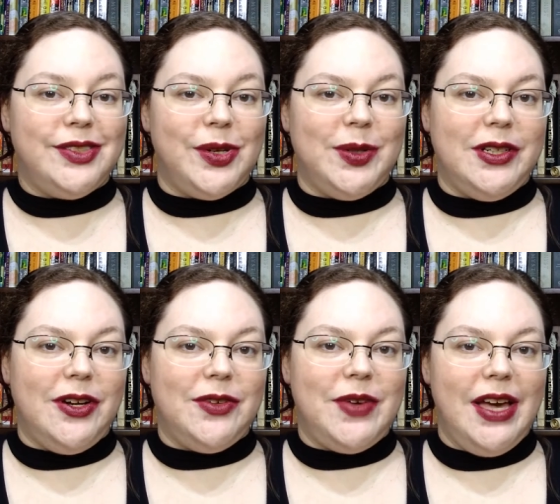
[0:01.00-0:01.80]
stolen
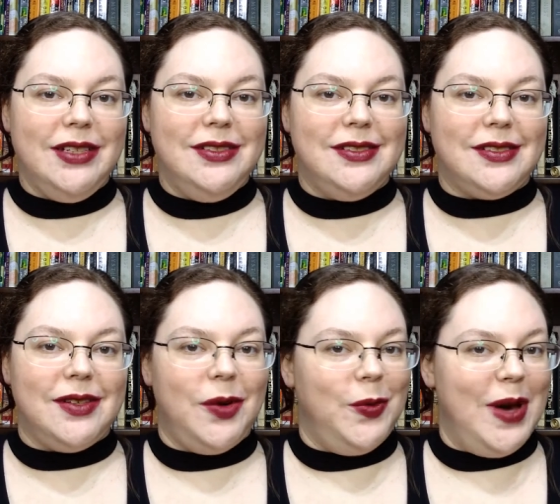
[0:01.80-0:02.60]

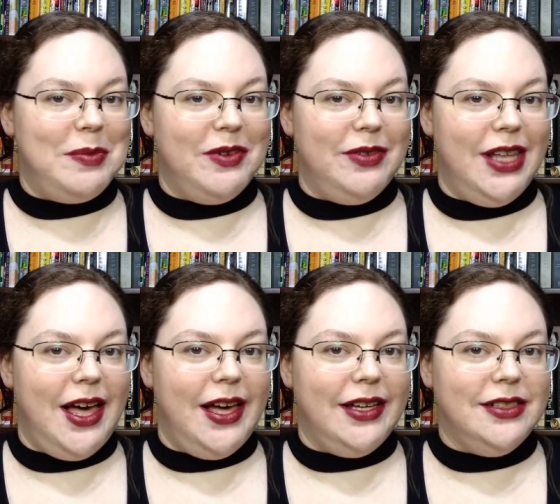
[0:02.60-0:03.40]
artifacts, a web of
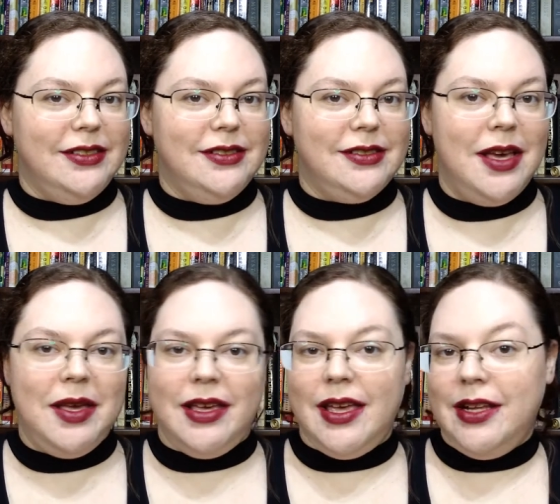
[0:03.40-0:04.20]
lies,
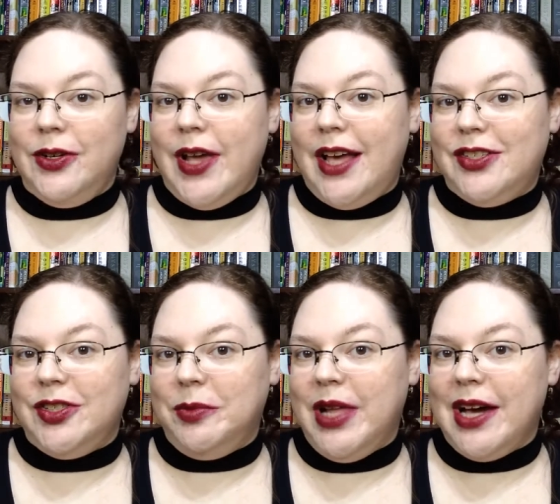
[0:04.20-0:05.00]

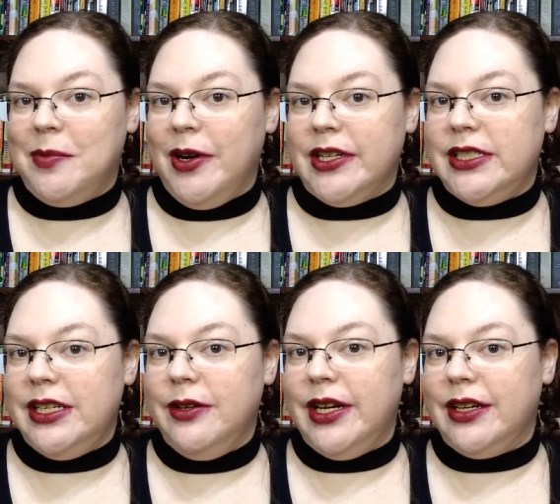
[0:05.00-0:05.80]
international black
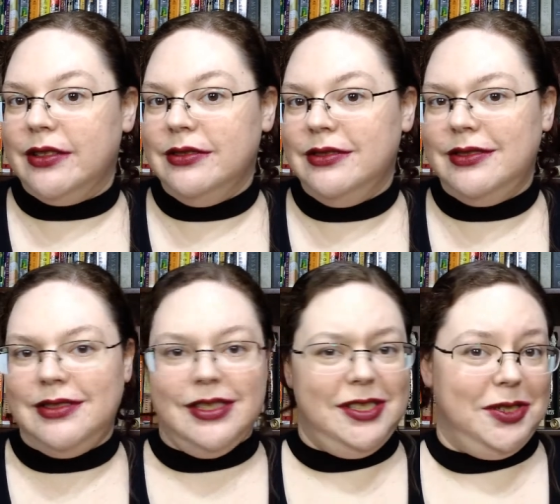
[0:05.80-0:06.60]
marketeering.
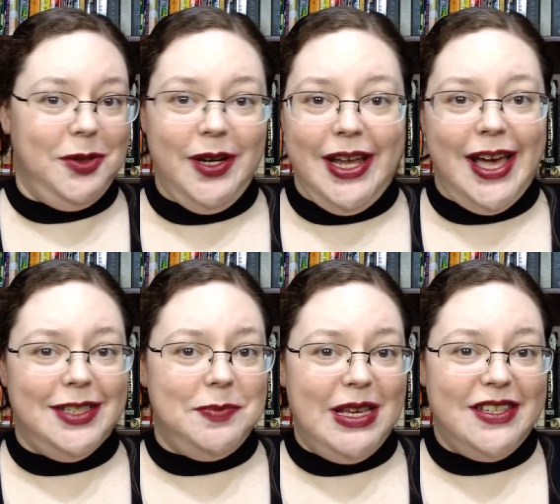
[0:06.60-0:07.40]
The story
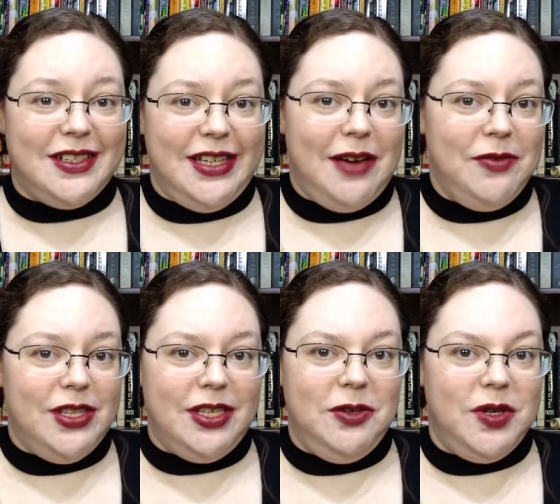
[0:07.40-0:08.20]
has basically
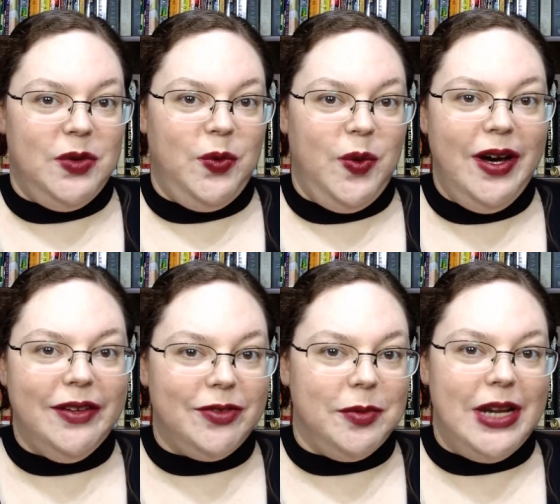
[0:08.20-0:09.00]
everything you could
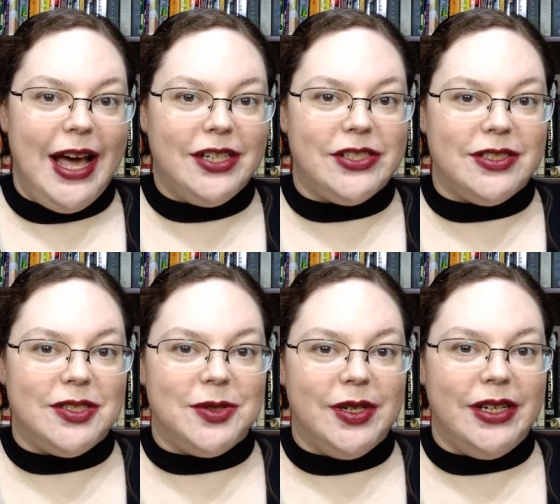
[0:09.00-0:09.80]
want from an action
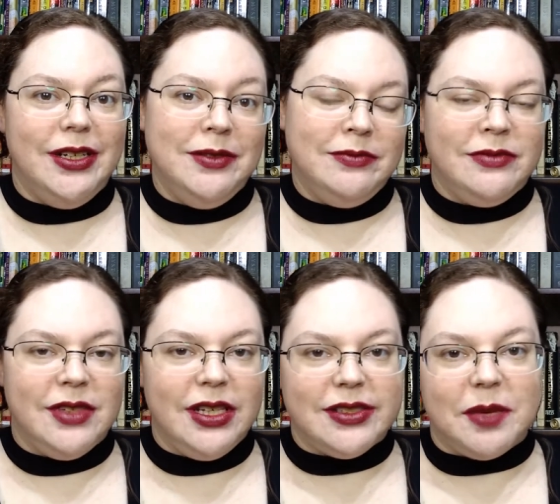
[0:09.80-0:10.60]
story,
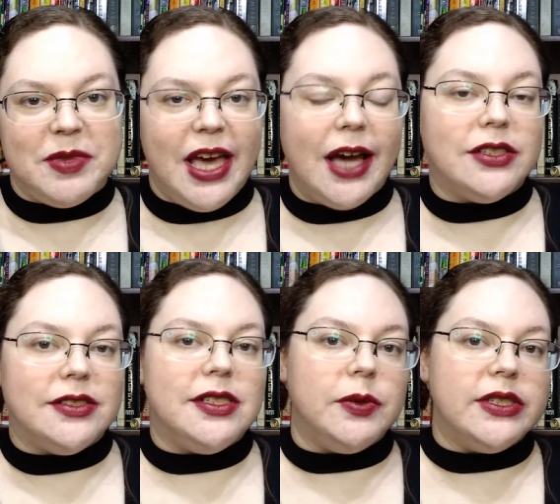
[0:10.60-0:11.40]
except the
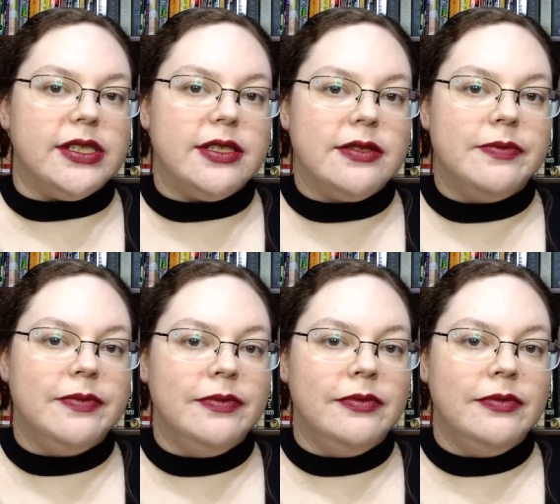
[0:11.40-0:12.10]
action sequences.